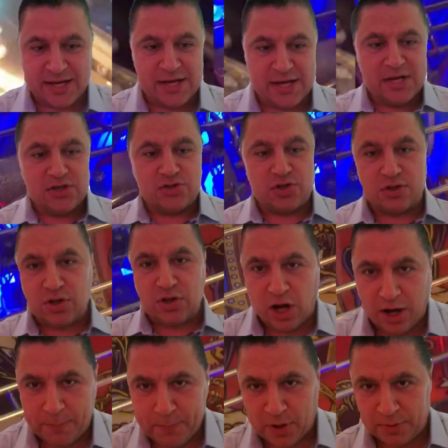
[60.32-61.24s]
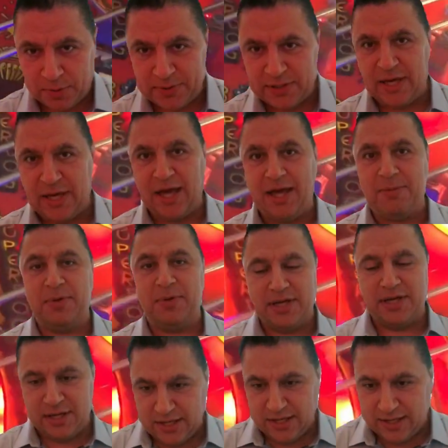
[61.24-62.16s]
So the upcoming game
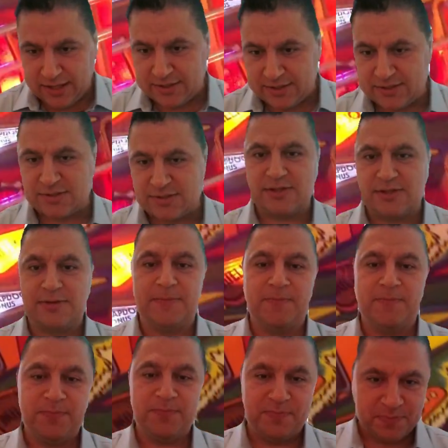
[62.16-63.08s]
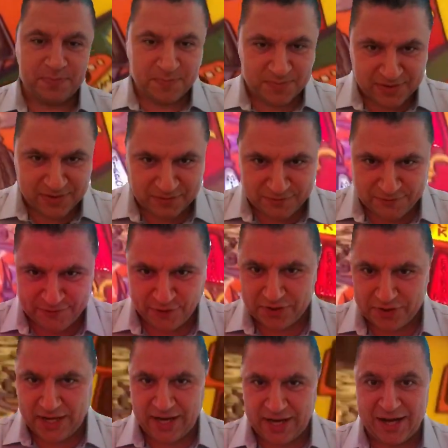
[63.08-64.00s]
is
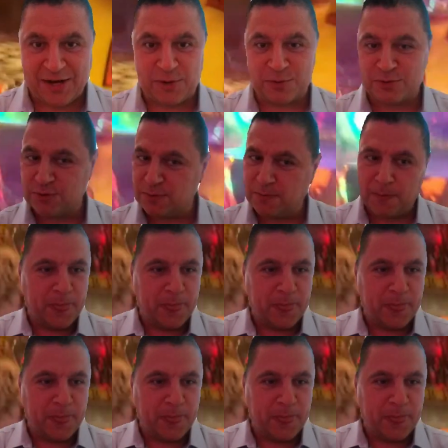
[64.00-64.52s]
FunHouse.